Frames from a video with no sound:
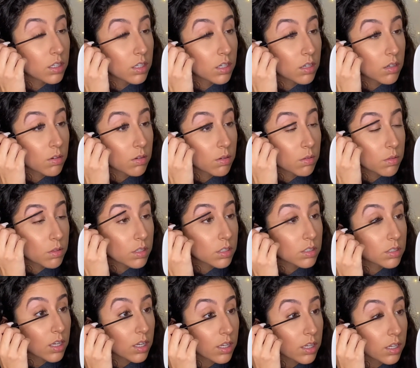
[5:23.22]
go in with the
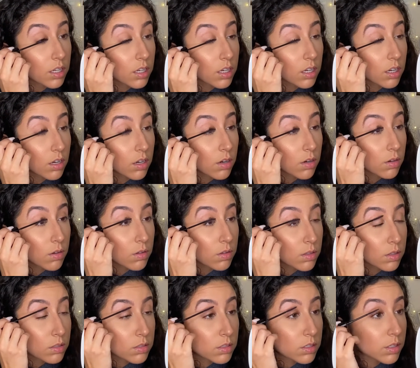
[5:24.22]
second coat.
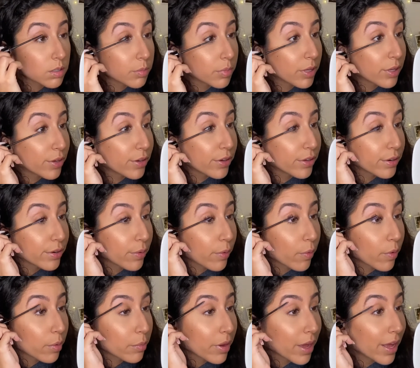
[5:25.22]
This could be good
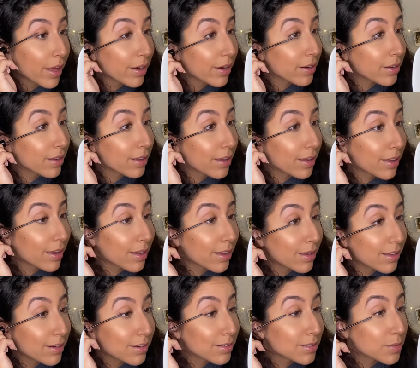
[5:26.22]
or bad.
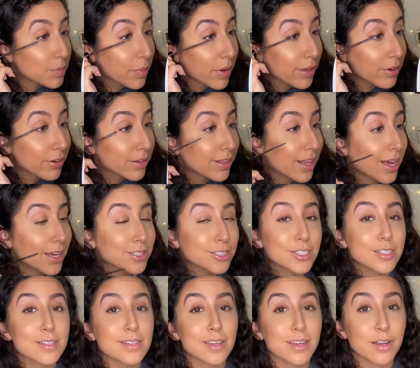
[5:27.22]
And spidery
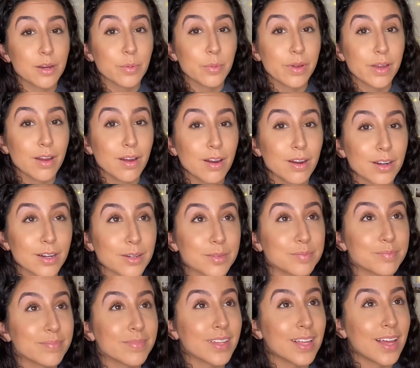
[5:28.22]
lashes, here we are.
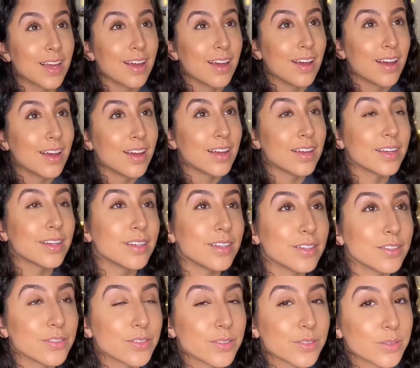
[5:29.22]

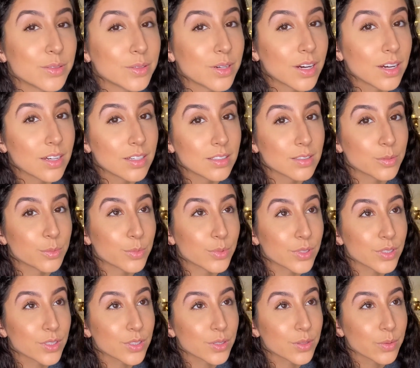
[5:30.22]
If you want
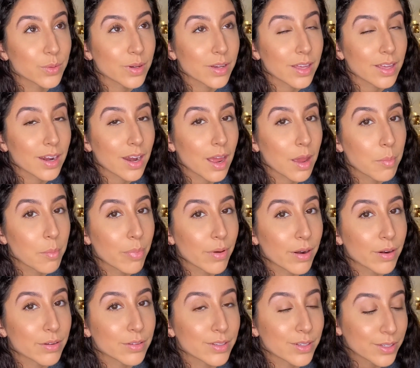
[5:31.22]
to get a
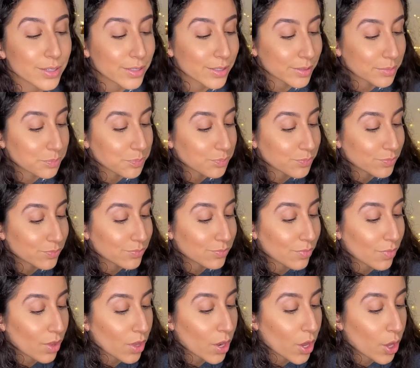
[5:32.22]
better look,
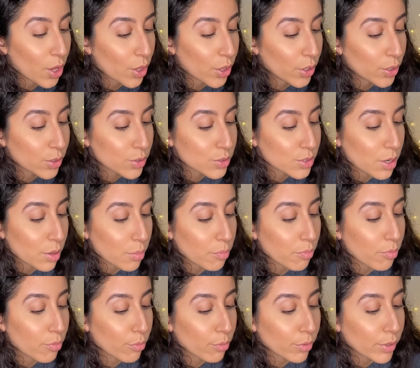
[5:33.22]
they're
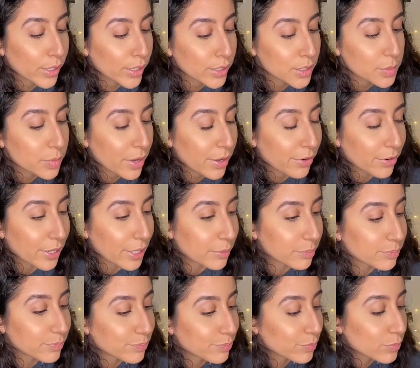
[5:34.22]
pretty spidery.
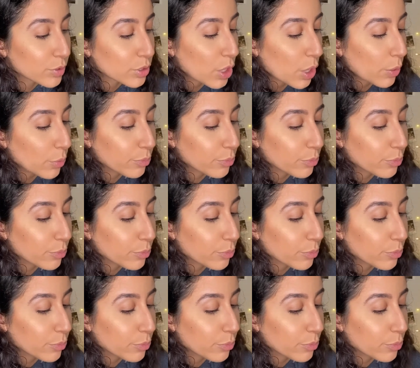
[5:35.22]
So